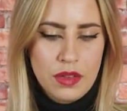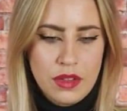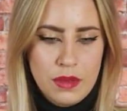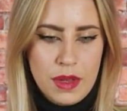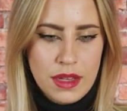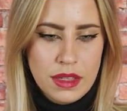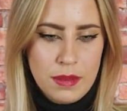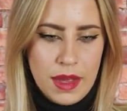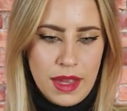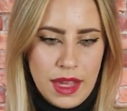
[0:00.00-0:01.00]
into
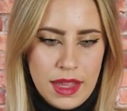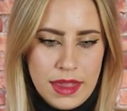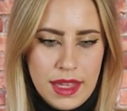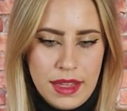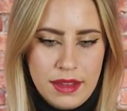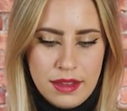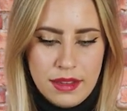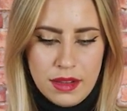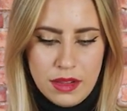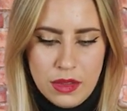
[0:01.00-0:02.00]
Pixabay and then
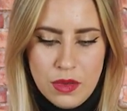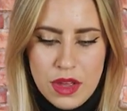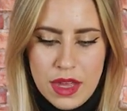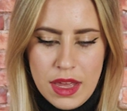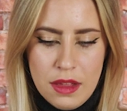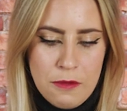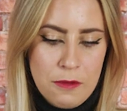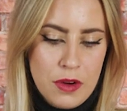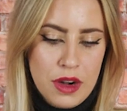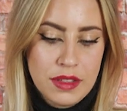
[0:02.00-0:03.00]
looking,
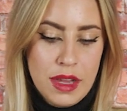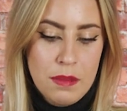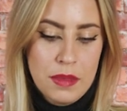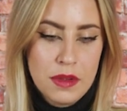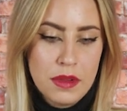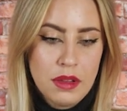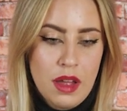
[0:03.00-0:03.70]
for example,